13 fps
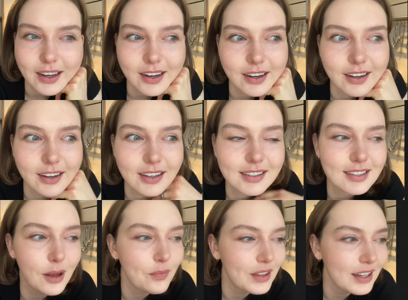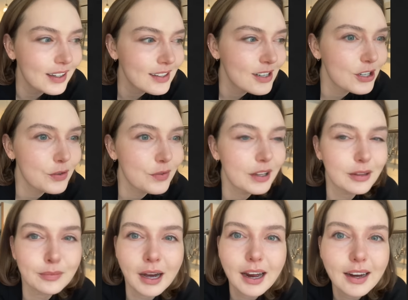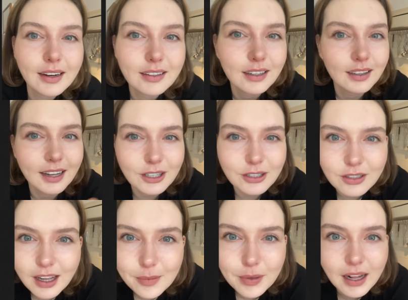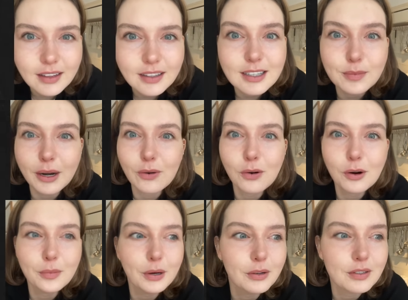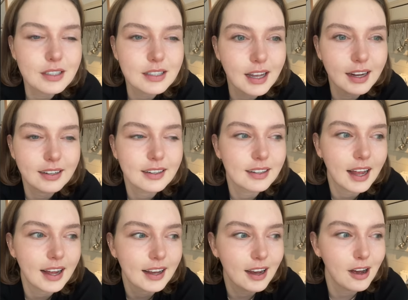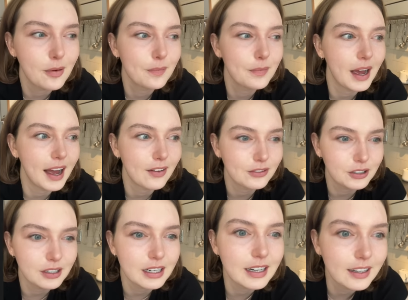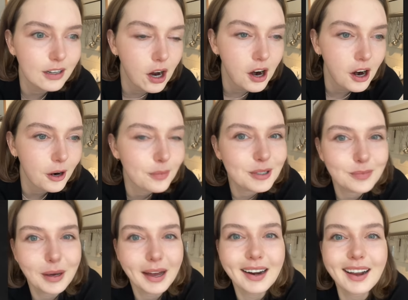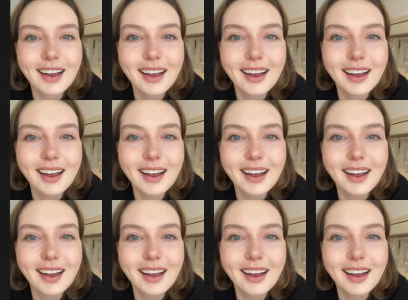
And it's something to do with my electrolyte balance, my hormones that that come after eating carbs, but